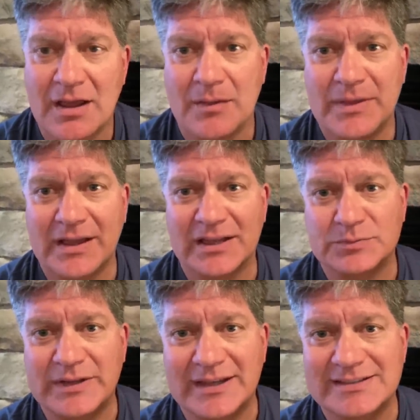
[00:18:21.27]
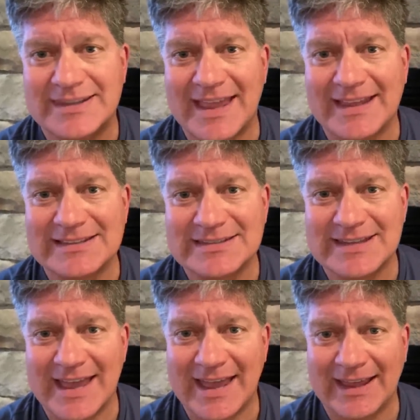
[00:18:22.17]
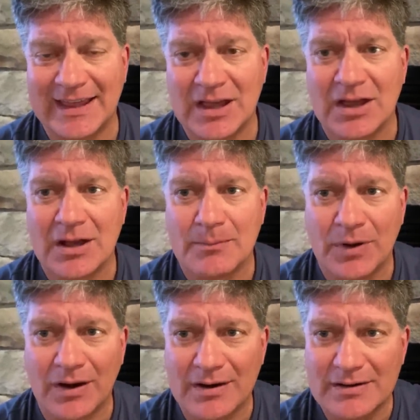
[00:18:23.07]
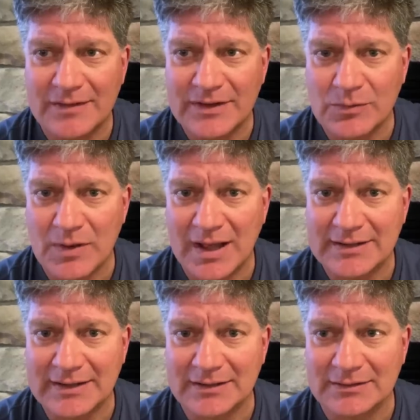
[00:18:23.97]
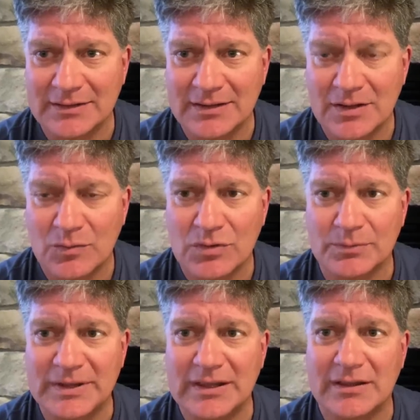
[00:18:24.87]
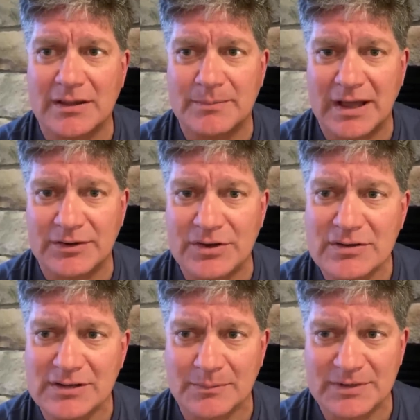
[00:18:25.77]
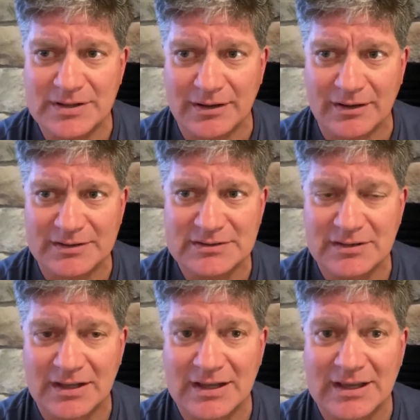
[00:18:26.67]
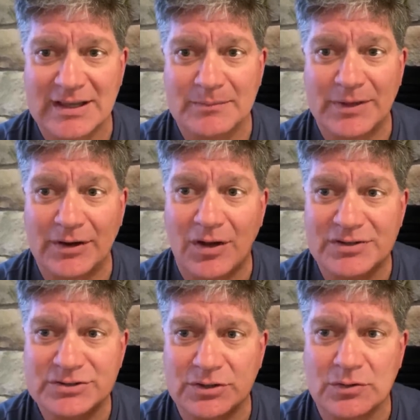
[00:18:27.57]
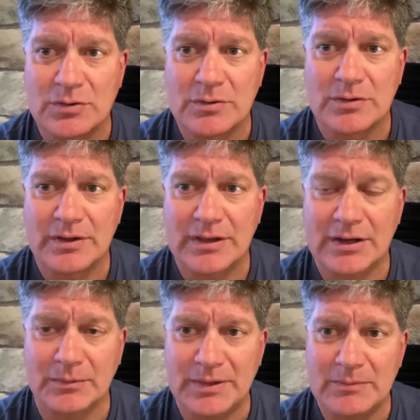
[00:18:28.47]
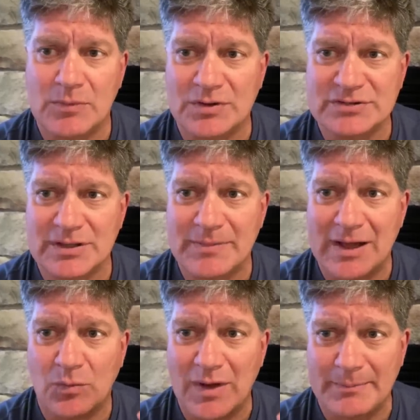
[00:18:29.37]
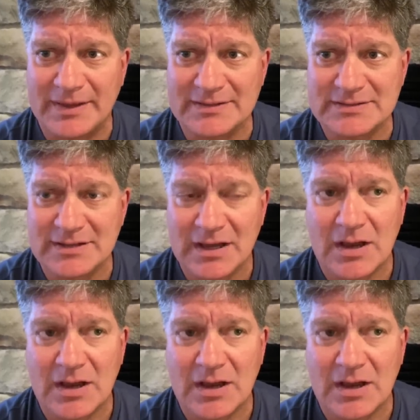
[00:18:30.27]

Because we can then say part of the Iran deal will be about nuclear materials, but also it'll be mostly about weapons.